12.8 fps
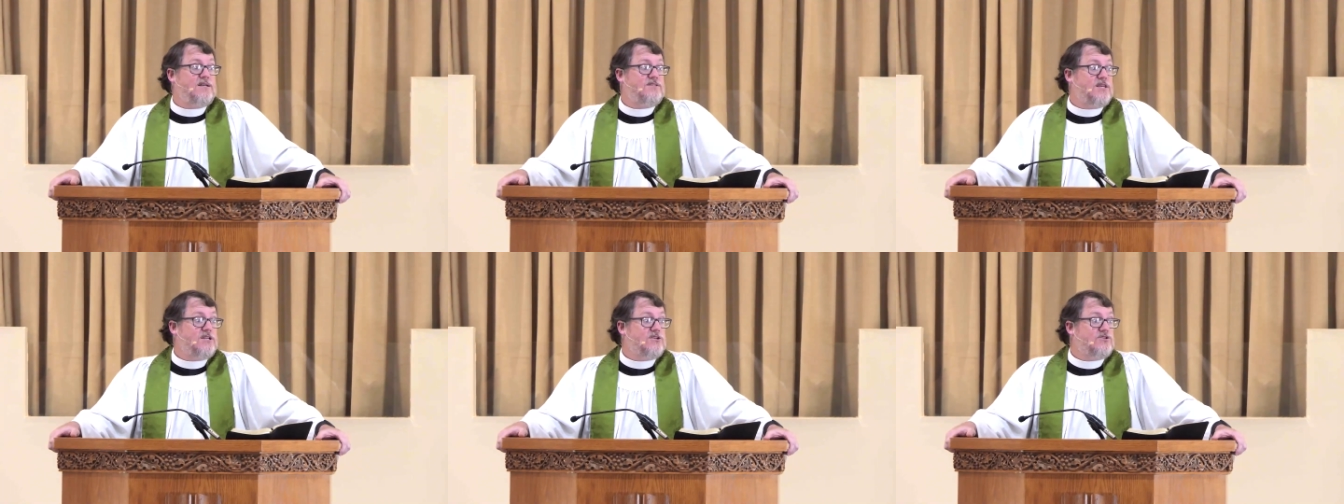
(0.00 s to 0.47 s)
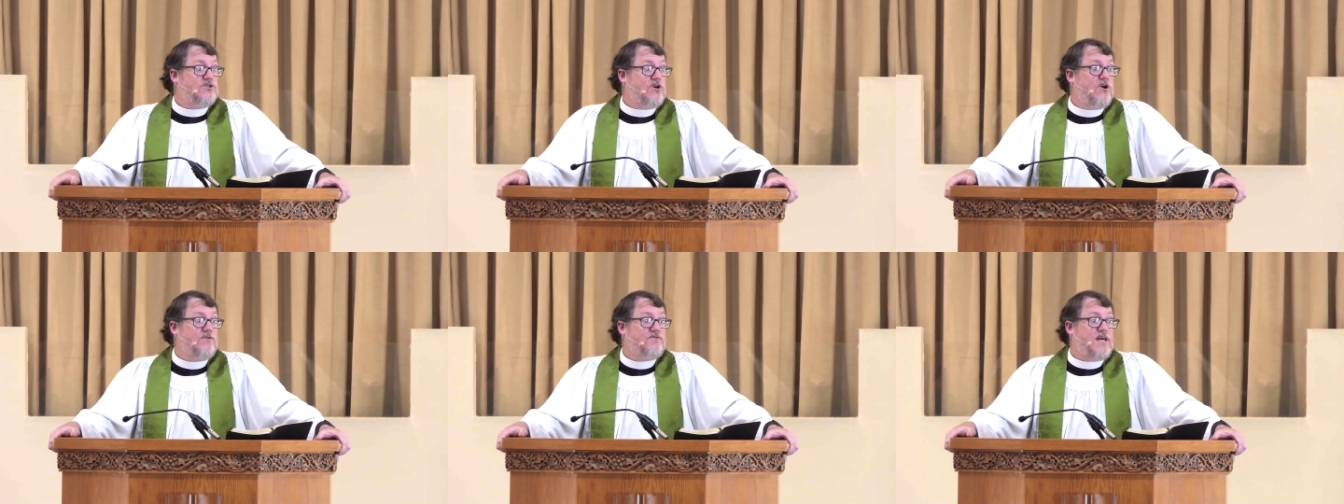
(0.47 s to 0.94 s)
They
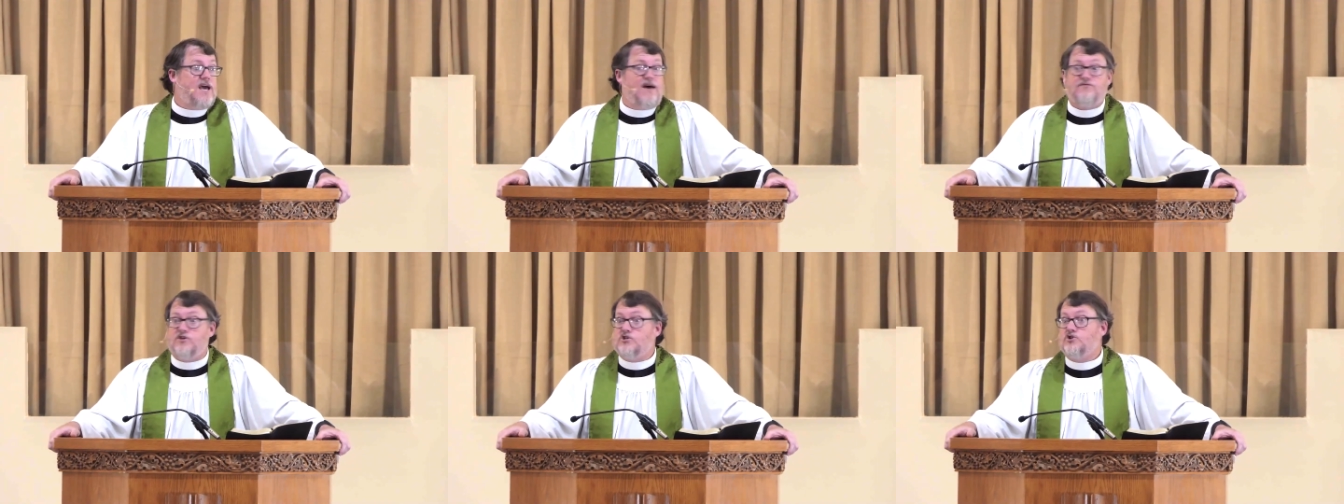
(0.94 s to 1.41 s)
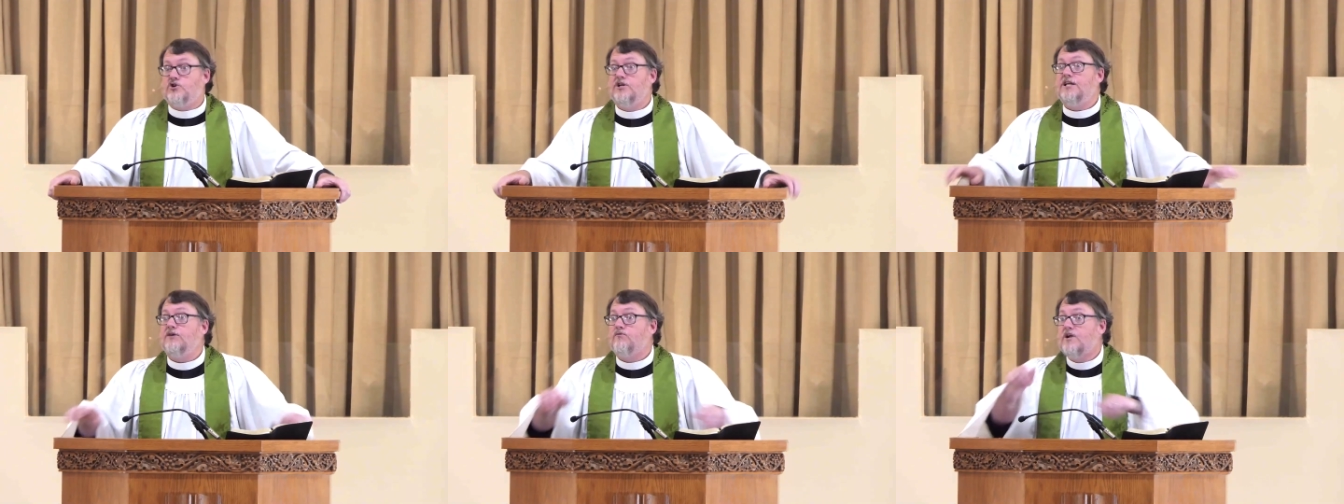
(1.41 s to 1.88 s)
deserved to have the
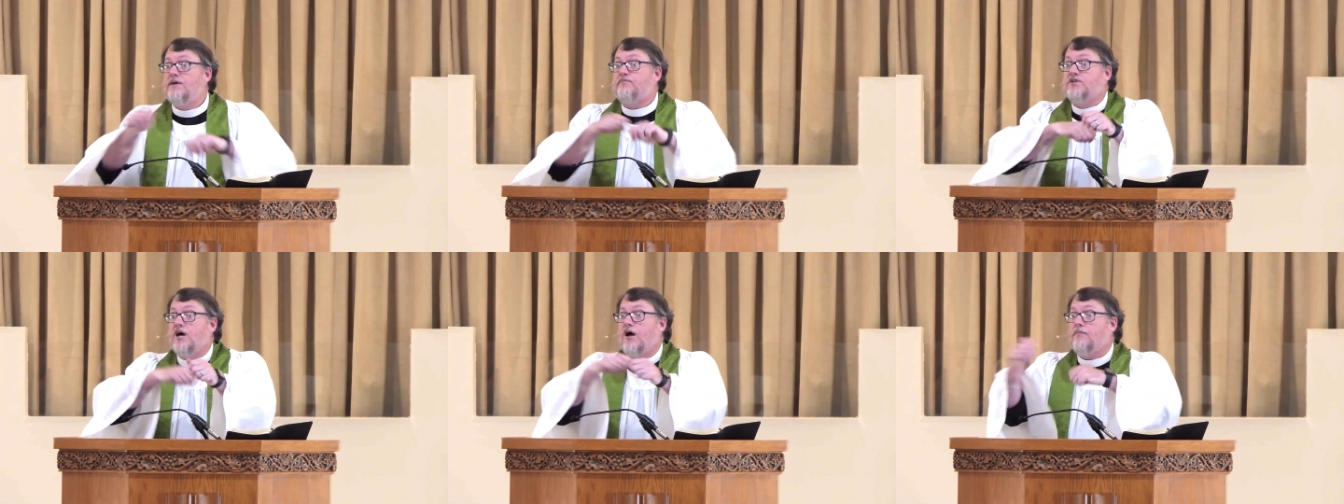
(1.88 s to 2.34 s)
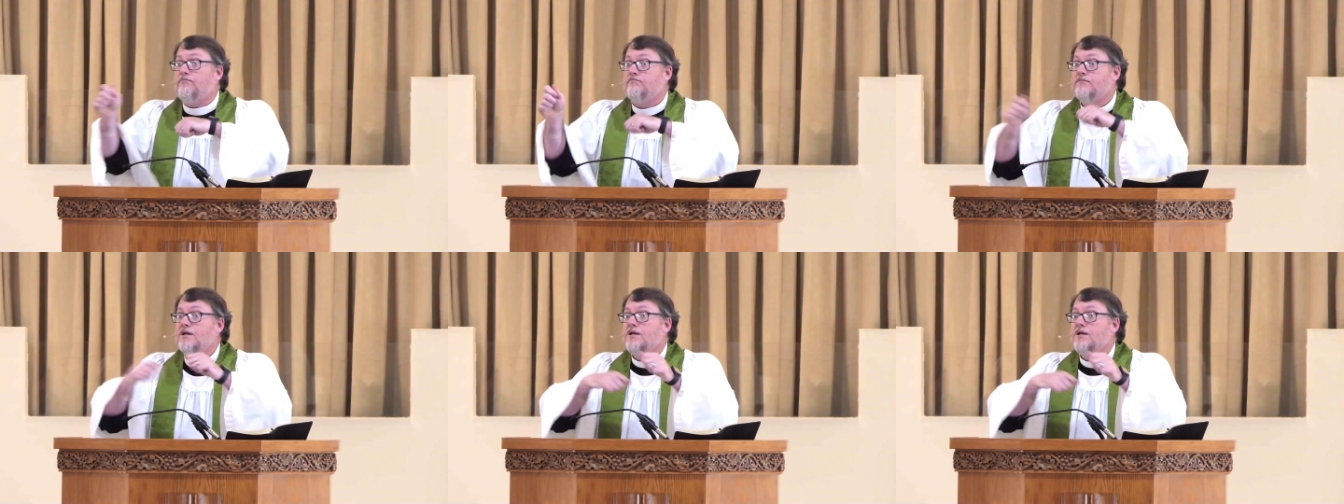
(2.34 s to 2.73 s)
treaty ripped up